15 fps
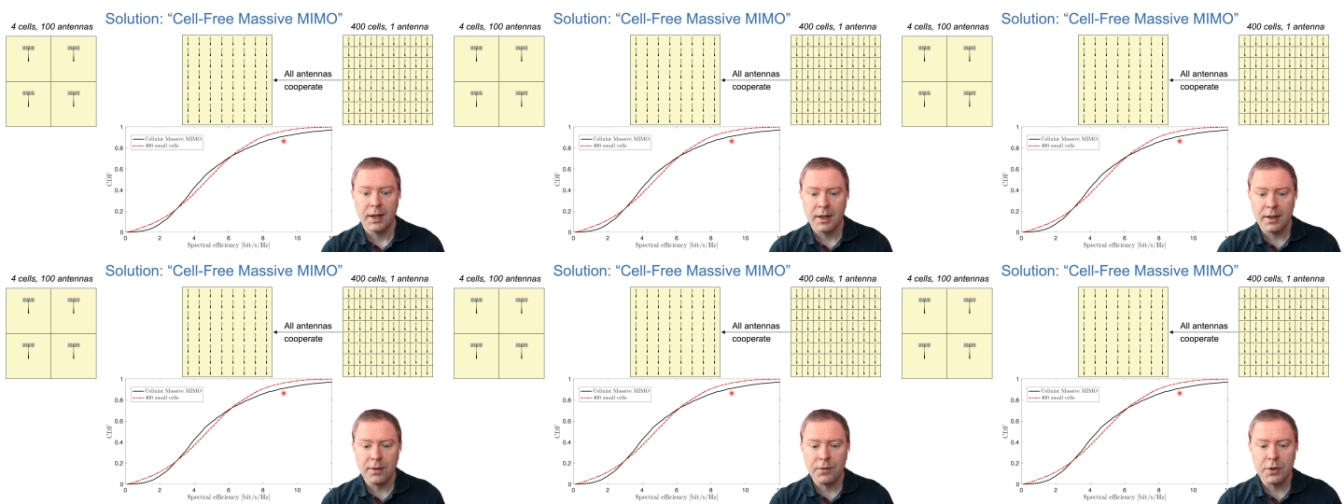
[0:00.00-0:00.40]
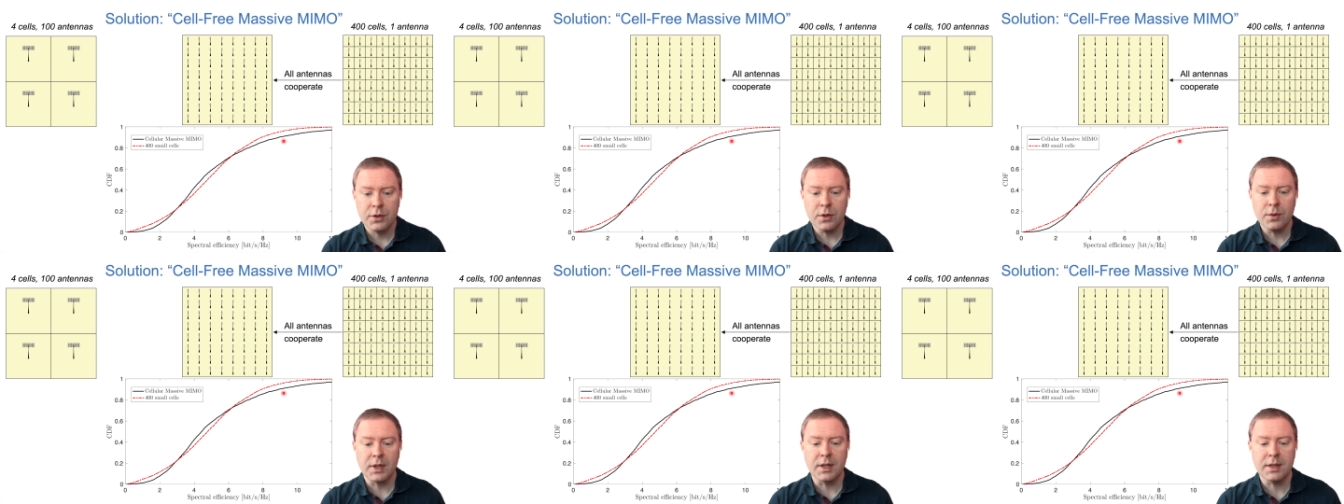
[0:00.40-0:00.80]
And if you
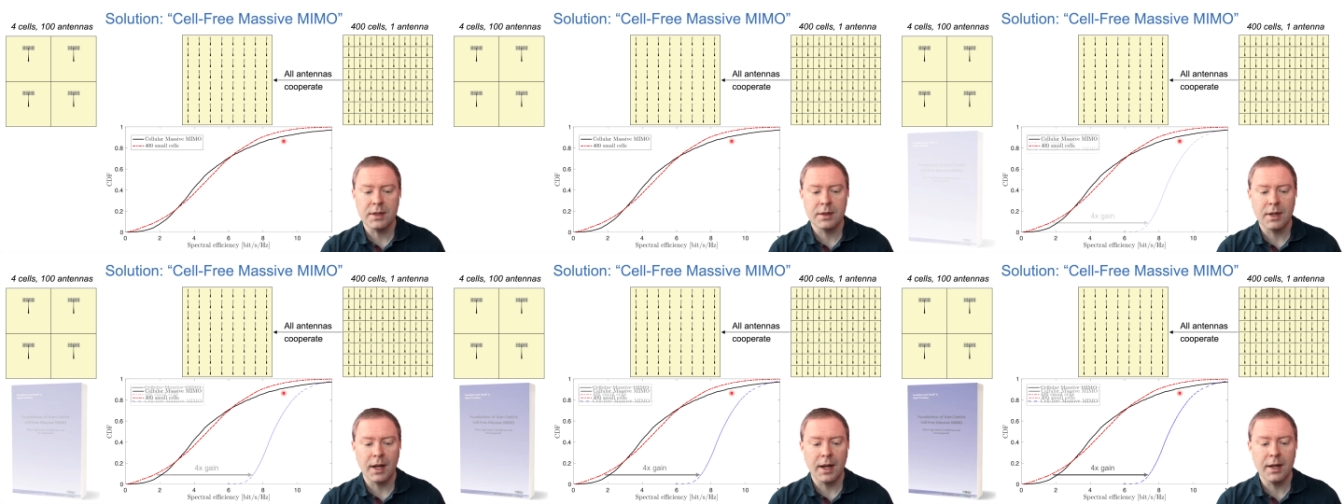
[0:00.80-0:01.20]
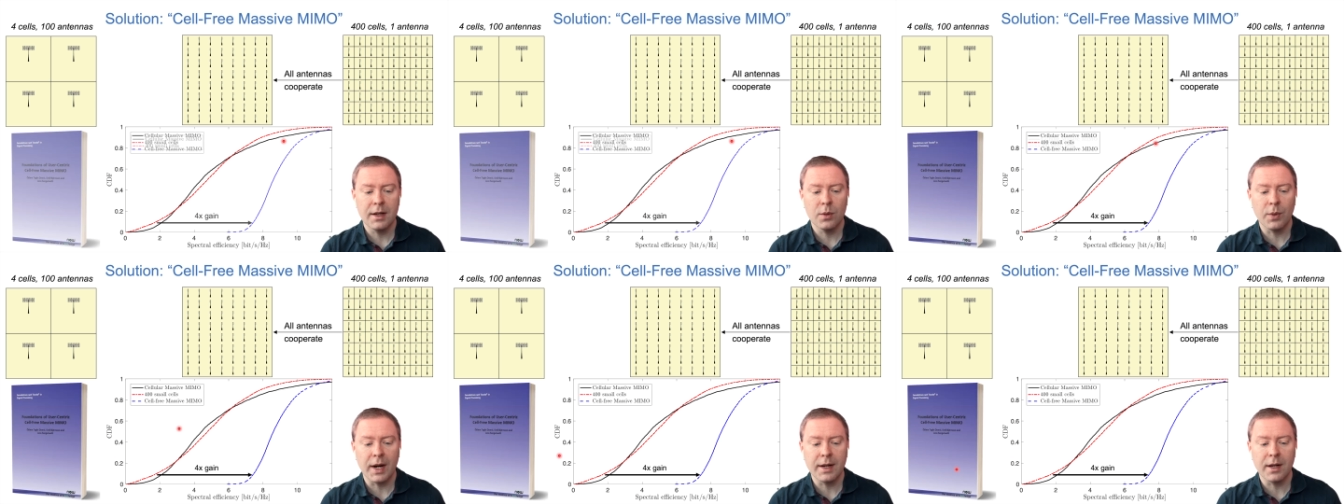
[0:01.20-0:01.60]
do this in
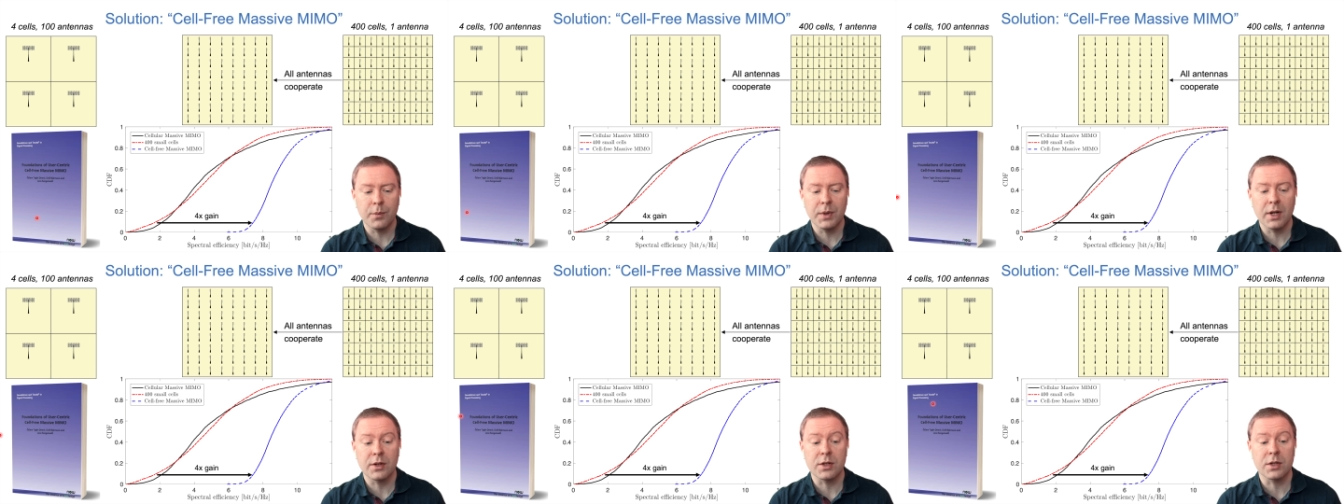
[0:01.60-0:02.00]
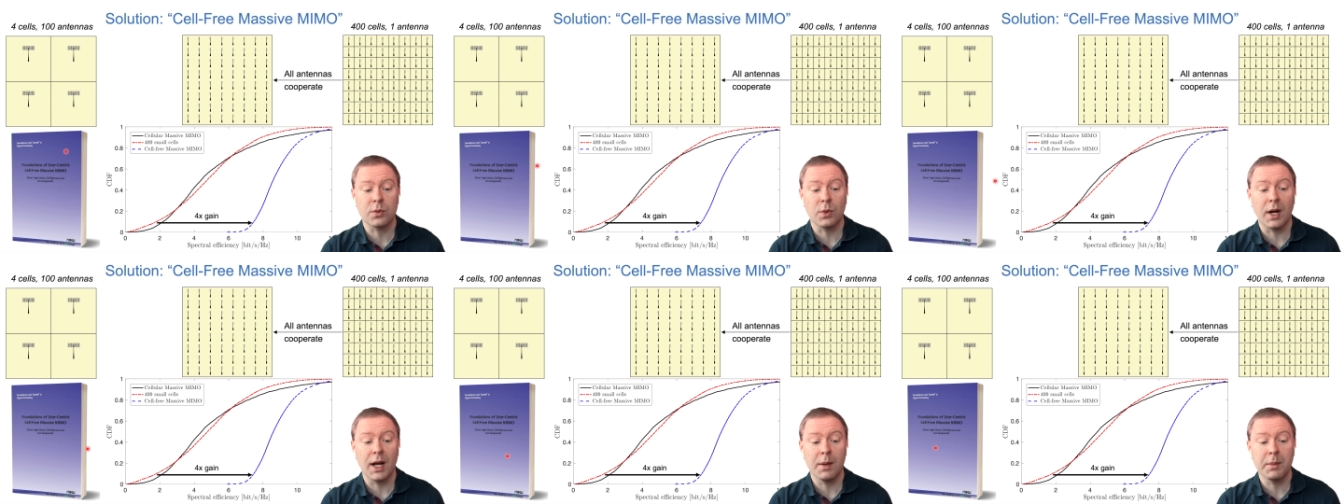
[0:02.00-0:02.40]
the way that we are
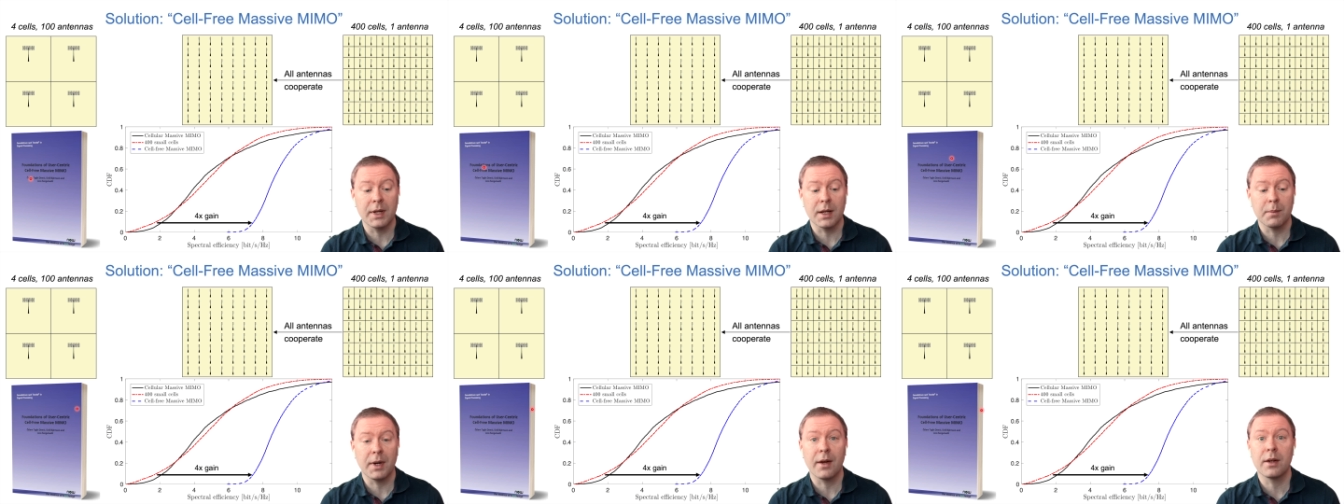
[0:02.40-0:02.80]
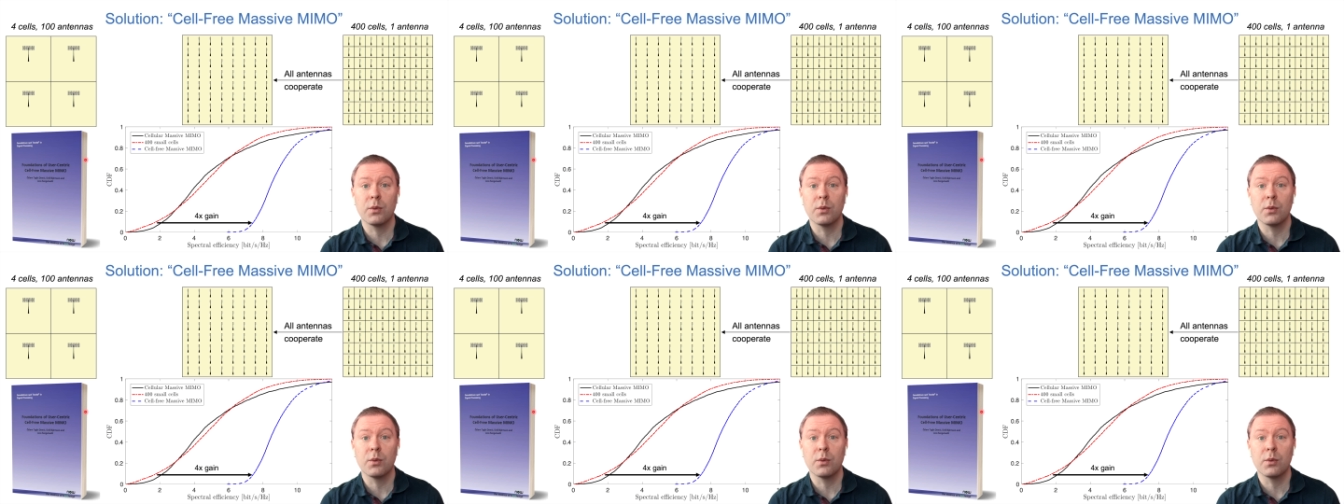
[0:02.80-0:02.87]
describing in my